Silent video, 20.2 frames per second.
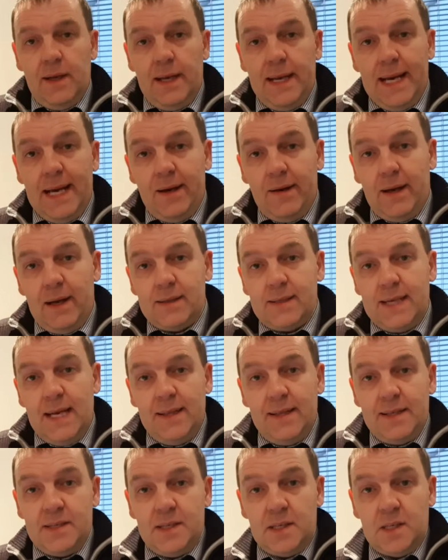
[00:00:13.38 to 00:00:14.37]
Now, I
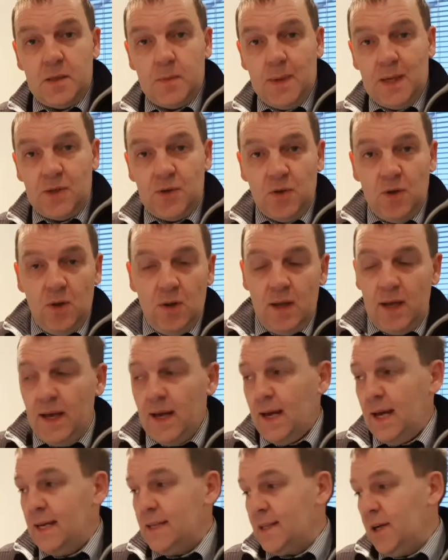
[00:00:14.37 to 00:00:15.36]
say this is special,
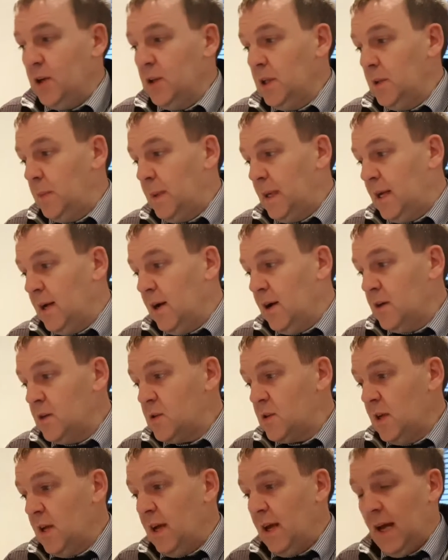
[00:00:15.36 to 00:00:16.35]
it's only
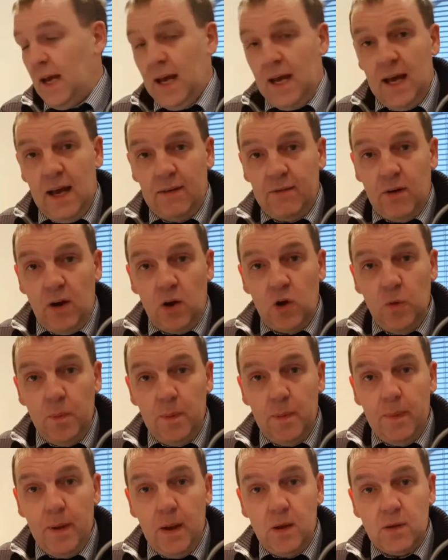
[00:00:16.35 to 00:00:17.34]
because I've got a
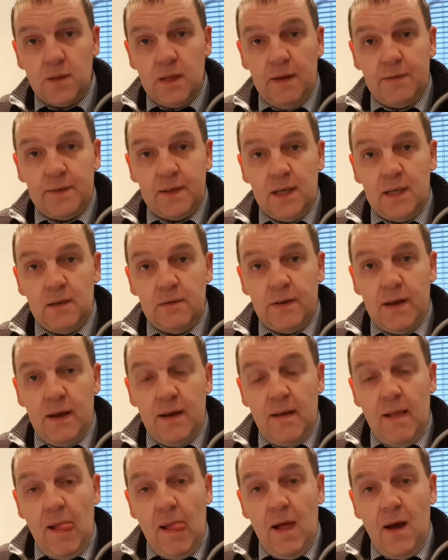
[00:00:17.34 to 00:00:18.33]
couple of bottles left over,
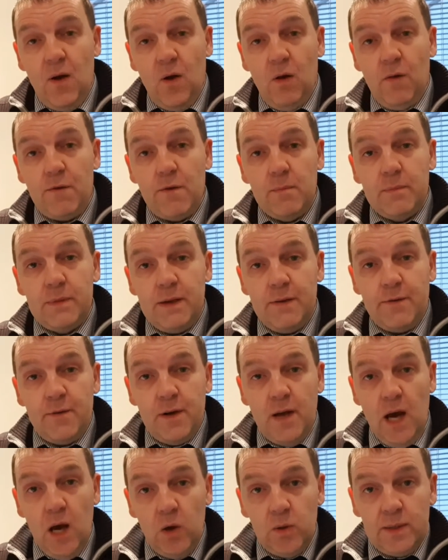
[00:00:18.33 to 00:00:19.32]
all from
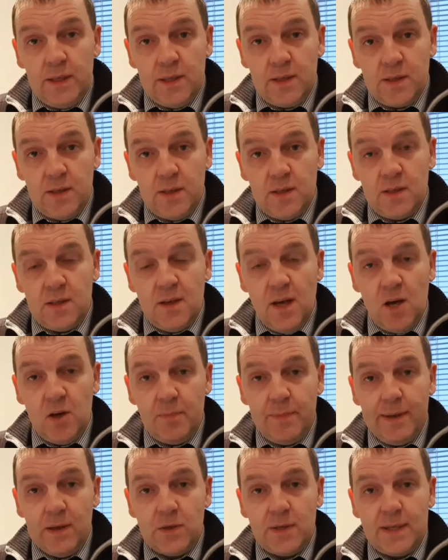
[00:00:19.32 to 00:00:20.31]
different Odinson's
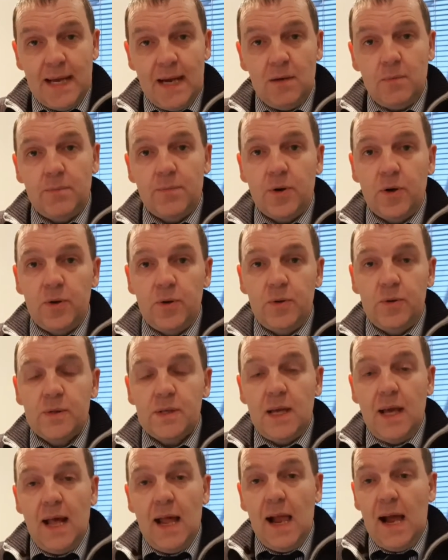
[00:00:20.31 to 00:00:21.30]
Oatmeal Stout
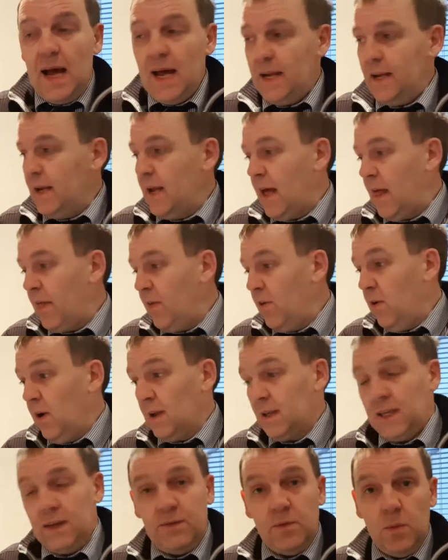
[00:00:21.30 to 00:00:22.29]
brews, and I thought
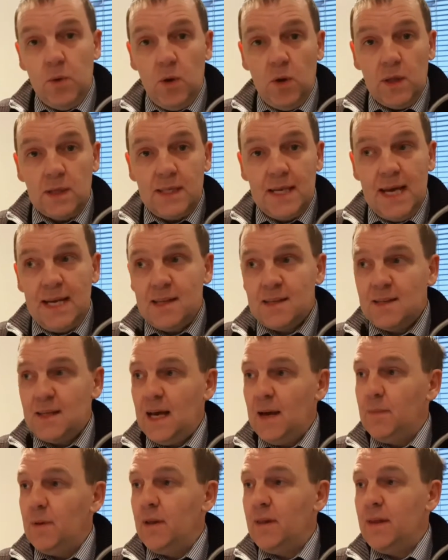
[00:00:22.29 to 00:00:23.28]
I'd give them all a taste.
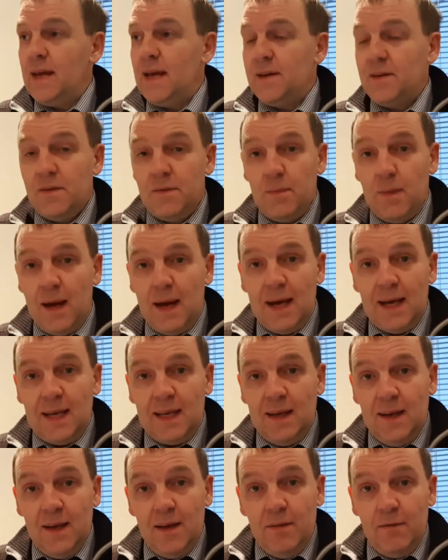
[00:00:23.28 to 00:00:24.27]
I'm at the end of
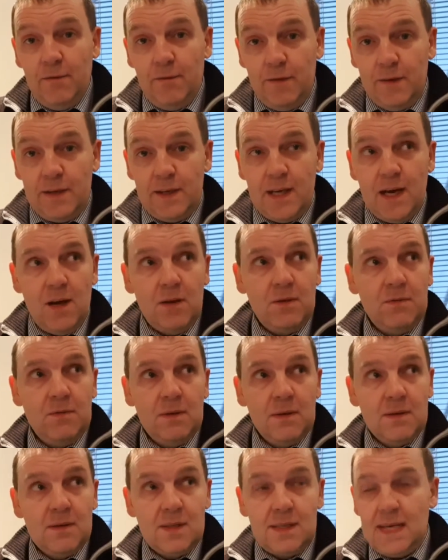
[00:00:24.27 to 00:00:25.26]
my video
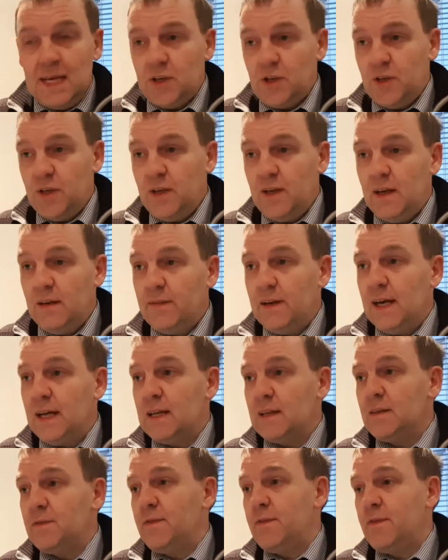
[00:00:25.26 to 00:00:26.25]
session. I've
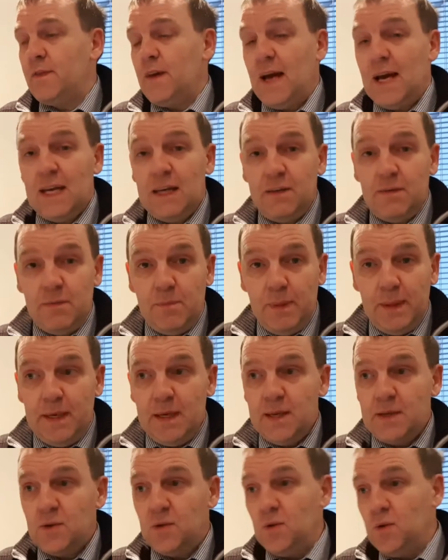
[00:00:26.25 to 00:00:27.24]
had 5
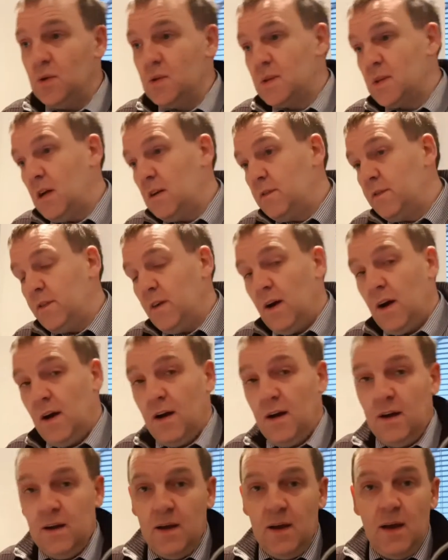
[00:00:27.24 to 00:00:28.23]
beers all so
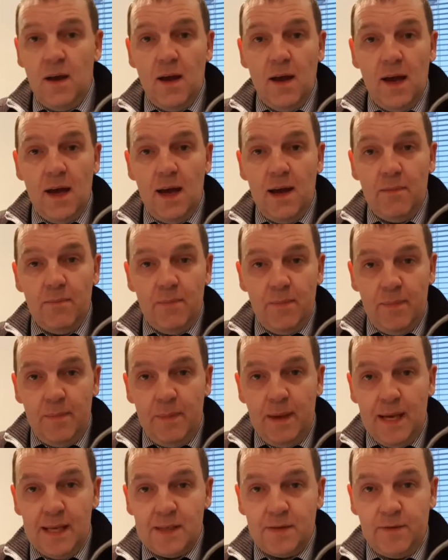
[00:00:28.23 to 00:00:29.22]
far.
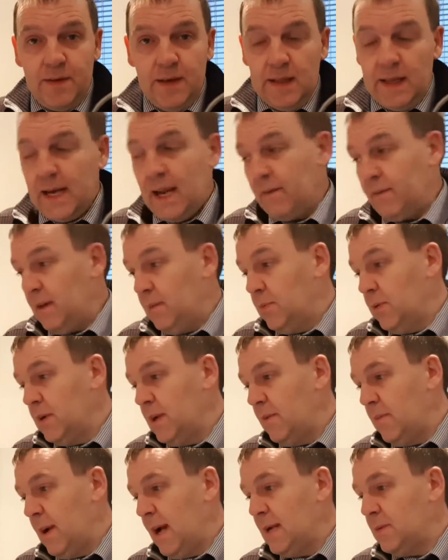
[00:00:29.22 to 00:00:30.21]
My head's feeling heavy, but
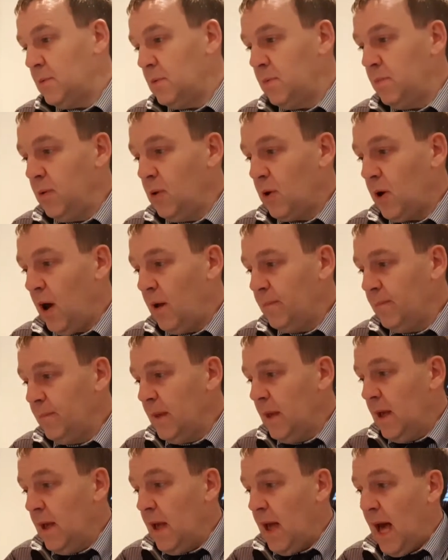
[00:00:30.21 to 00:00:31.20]
never mind, we'll plug on.
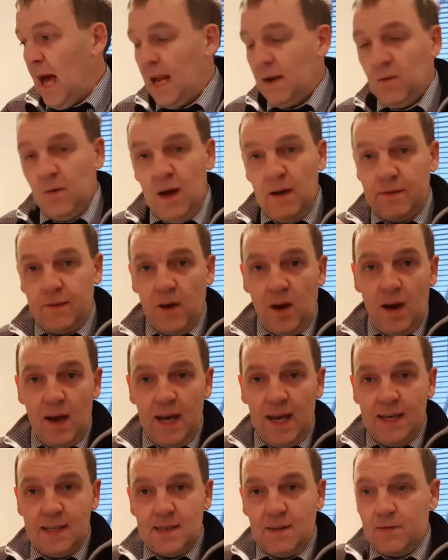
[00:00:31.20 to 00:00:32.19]
And what I've
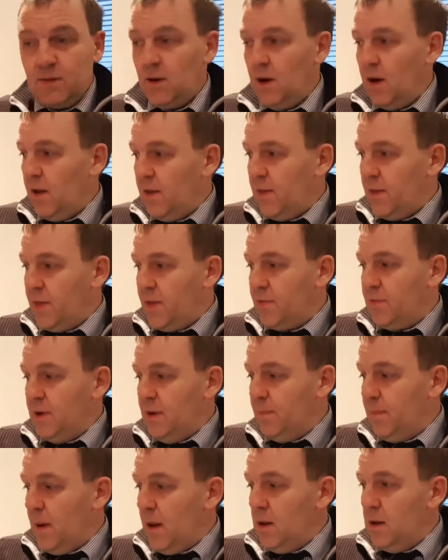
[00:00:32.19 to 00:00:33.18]
got is
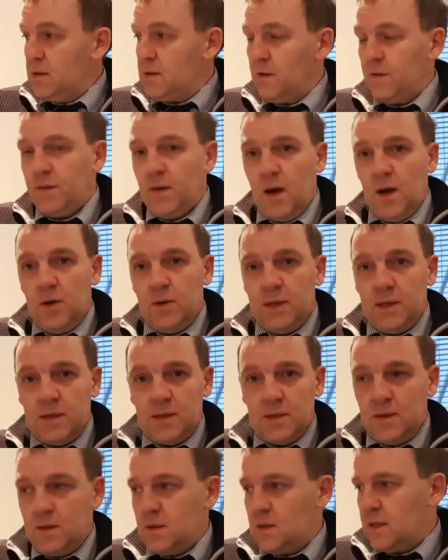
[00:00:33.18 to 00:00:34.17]
3 bottles of
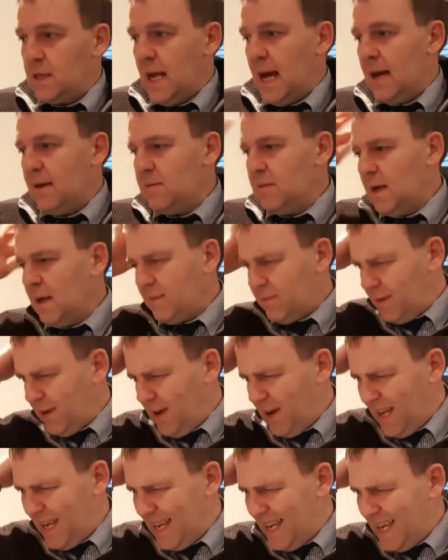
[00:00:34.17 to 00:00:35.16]
Odinson Stout. I've
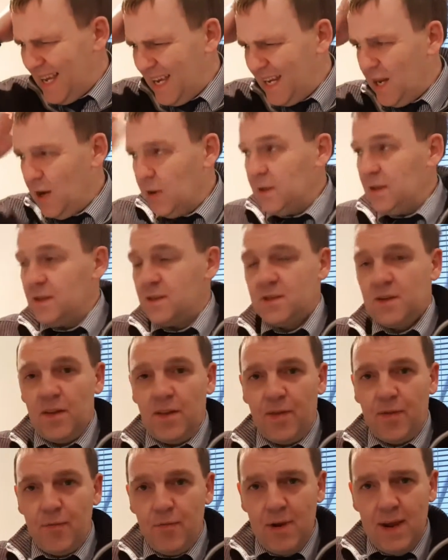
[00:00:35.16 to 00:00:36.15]
got an
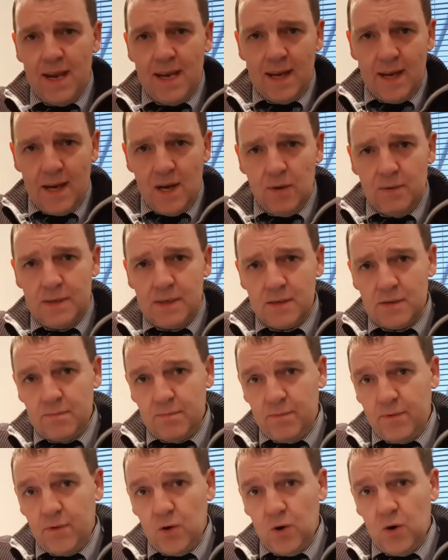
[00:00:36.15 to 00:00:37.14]
Odinson 3, an
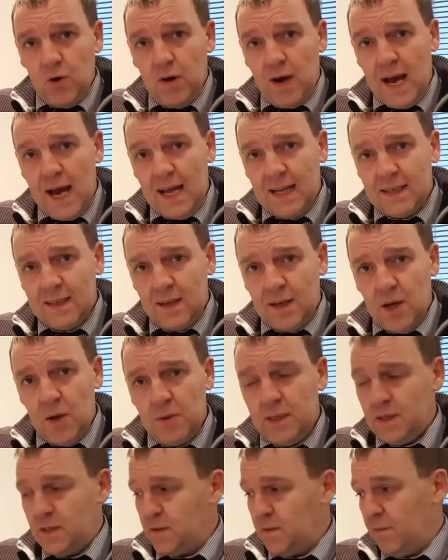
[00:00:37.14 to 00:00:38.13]
Odinson 4 and an
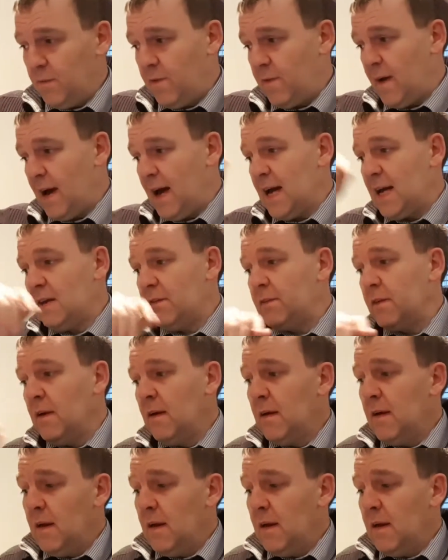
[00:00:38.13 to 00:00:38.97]
Odinson 5.